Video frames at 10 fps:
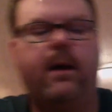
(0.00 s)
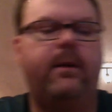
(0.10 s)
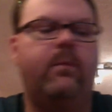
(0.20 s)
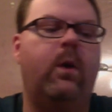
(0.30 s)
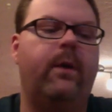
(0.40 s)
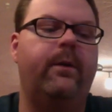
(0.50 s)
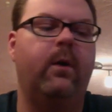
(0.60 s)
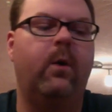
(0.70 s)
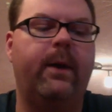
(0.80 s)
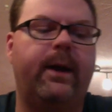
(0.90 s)
and wonder,
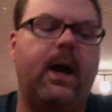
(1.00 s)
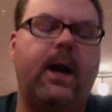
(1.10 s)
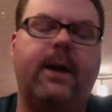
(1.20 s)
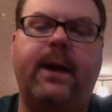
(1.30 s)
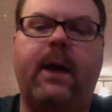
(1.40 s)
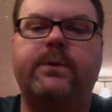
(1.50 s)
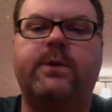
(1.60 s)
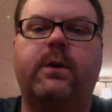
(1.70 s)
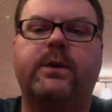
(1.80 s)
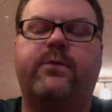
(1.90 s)
oh my God, now it's
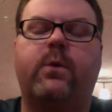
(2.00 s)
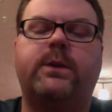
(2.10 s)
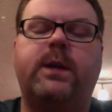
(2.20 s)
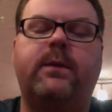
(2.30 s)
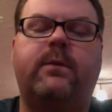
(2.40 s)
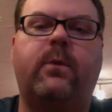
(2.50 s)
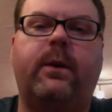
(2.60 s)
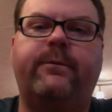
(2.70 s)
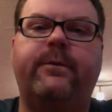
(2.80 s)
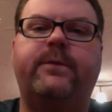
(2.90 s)
August 14th,
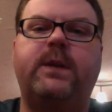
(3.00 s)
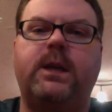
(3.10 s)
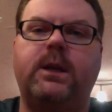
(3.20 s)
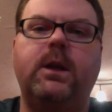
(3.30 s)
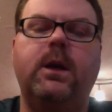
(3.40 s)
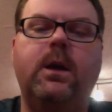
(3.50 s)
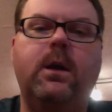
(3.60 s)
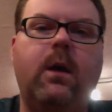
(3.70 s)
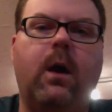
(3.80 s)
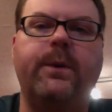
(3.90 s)
2015.
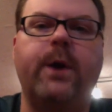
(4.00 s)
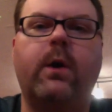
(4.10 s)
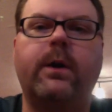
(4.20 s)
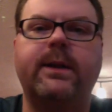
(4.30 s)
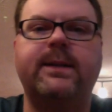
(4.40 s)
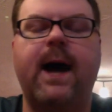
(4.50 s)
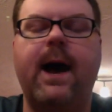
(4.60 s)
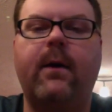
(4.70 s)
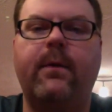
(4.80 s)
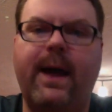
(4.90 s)
Are we all going to
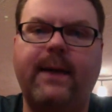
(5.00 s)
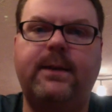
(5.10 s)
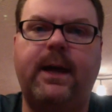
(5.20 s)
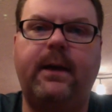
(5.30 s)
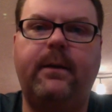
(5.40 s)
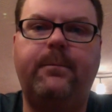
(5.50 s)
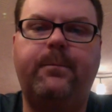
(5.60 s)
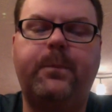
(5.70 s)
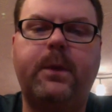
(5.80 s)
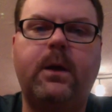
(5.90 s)
die on that day?
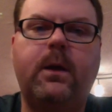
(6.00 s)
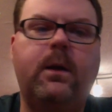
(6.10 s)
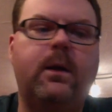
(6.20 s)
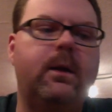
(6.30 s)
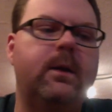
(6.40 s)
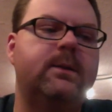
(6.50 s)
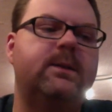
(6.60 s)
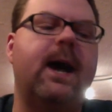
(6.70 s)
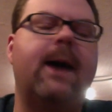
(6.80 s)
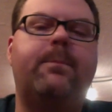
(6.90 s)

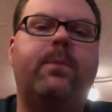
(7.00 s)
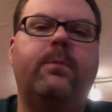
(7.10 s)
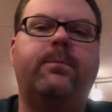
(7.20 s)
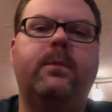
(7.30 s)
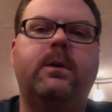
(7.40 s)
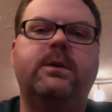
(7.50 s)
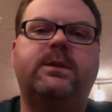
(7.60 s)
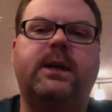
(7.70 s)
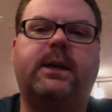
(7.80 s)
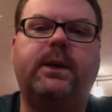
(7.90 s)
Stop
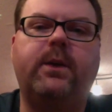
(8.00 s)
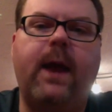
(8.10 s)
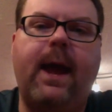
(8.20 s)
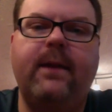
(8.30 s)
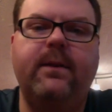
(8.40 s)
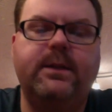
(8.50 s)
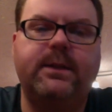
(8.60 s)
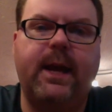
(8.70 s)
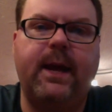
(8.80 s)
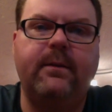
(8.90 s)
sticking your head in the
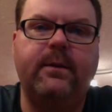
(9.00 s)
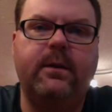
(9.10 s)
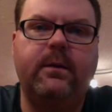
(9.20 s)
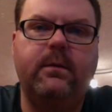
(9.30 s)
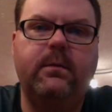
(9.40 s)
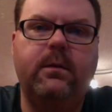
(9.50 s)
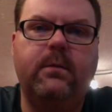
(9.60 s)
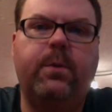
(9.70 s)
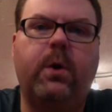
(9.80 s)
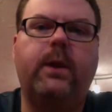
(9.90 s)
sand,
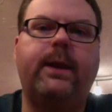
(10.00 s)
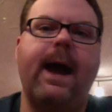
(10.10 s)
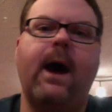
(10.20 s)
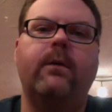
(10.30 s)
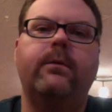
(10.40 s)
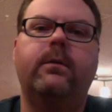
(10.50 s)
pull it out,